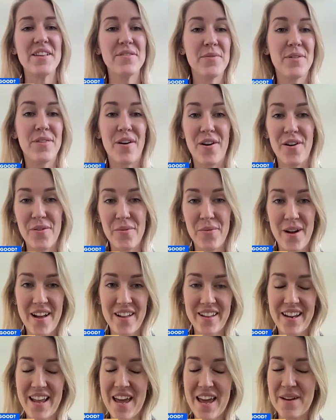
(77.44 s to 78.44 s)
As with all
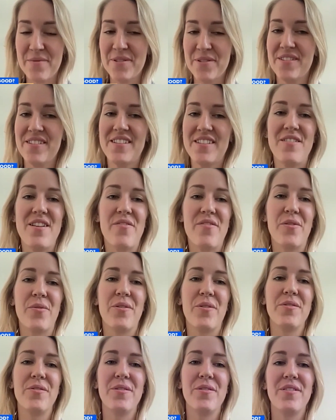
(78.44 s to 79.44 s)
wild animals, you
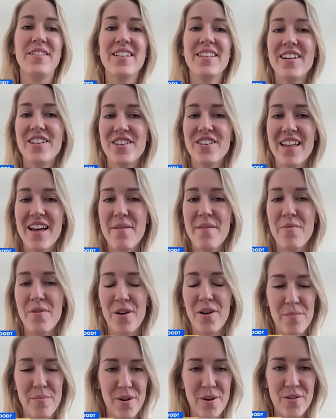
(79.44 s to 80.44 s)
never want to touch them
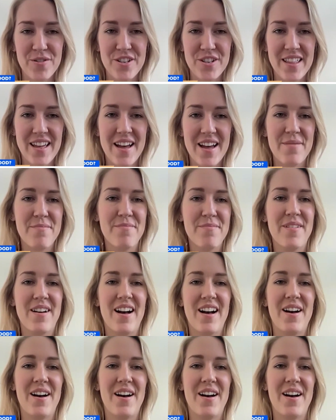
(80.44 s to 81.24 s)
or approach them.